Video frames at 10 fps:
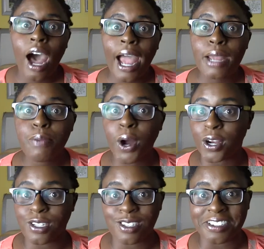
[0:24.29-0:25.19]
I
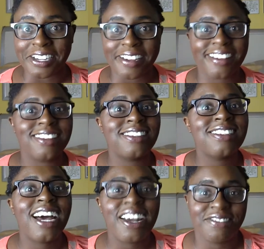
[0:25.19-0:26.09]
personally
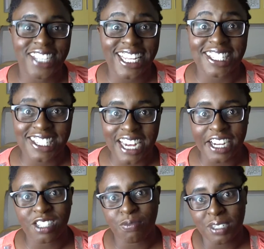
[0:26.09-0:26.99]
loved getting
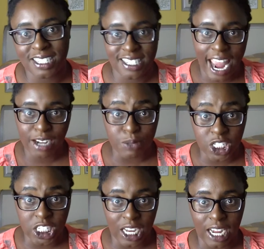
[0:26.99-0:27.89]
snacks from the snack
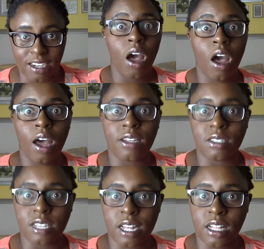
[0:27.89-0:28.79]
machine
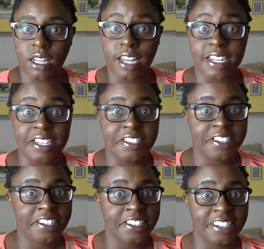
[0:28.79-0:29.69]
until an
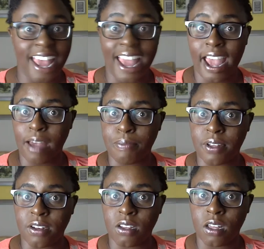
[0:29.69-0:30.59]
incident that
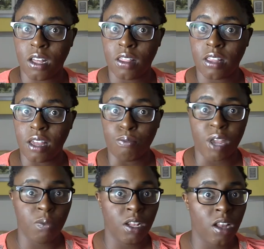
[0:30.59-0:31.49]
happened that
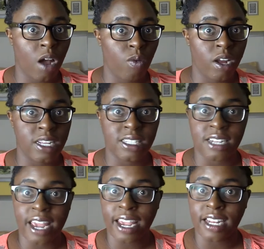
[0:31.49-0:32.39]
made me not want a
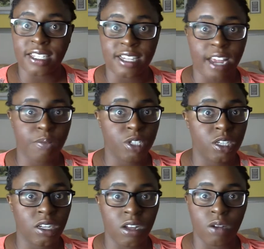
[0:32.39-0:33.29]
snack at a snack
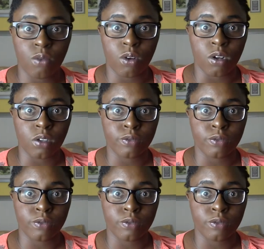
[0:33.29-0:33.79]
machine no more.